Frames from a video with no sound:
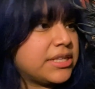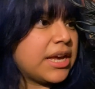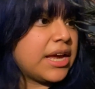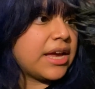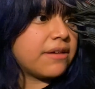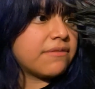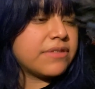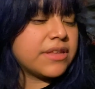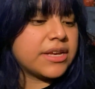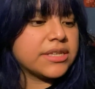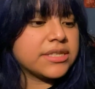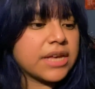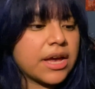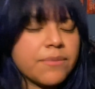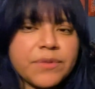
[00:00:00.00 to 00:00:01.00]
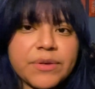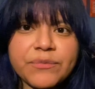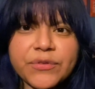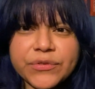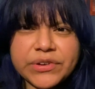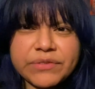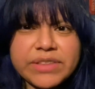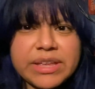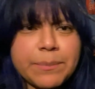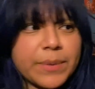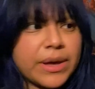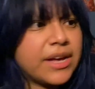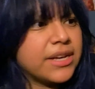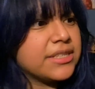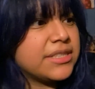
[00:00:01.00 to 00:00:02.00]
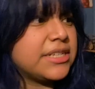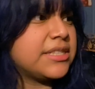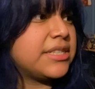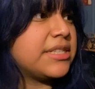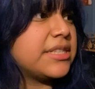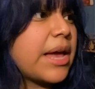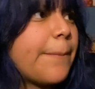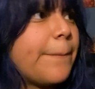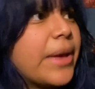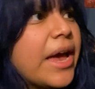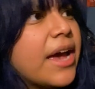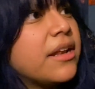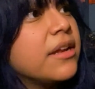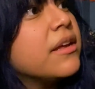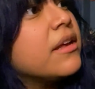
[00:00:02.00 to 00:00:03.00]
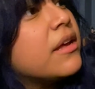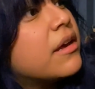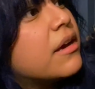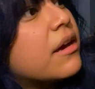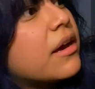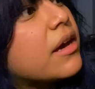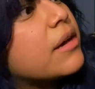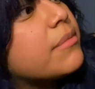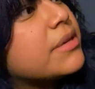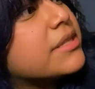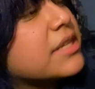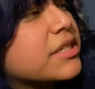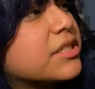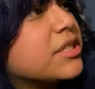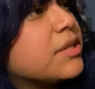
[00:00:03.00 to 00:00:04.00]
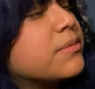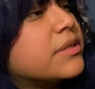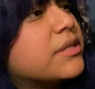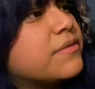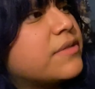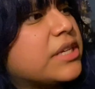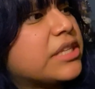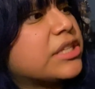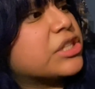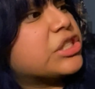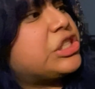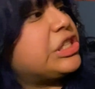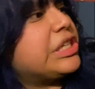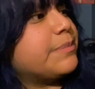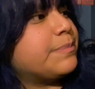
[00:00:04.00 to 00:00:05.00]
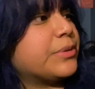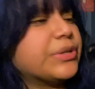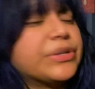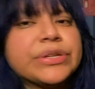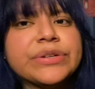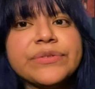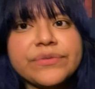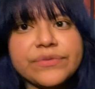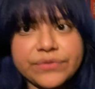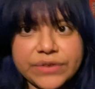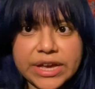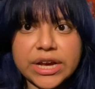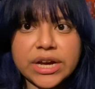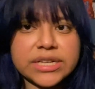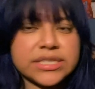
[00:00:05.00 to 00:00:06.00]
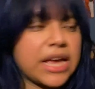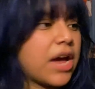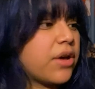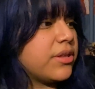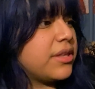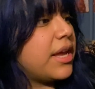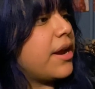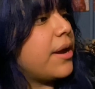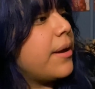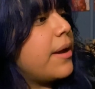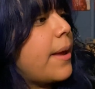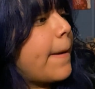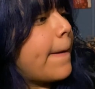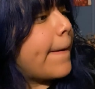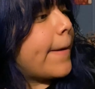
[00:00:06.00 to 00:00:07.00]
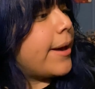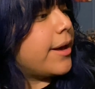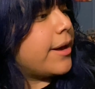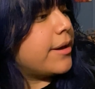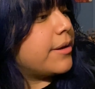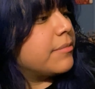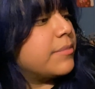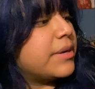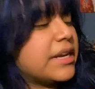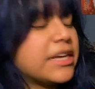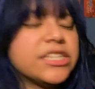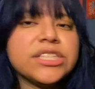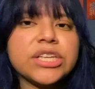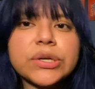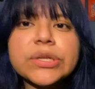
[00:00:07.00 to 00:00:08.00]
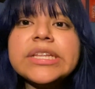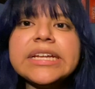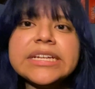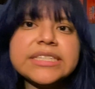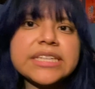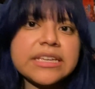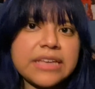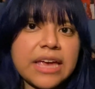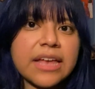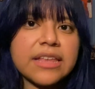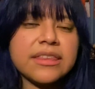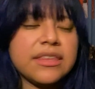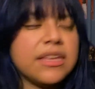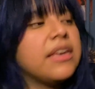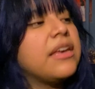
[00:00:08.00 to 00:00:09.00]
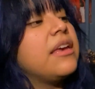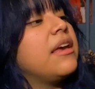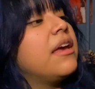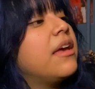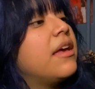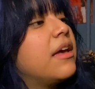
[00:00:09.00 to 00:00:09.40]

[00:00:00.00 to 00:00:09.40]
to have this. Um and for 50 bucks, this is not bad. Um it's actually one of like the cheaper figures out there. Um but I still need to get the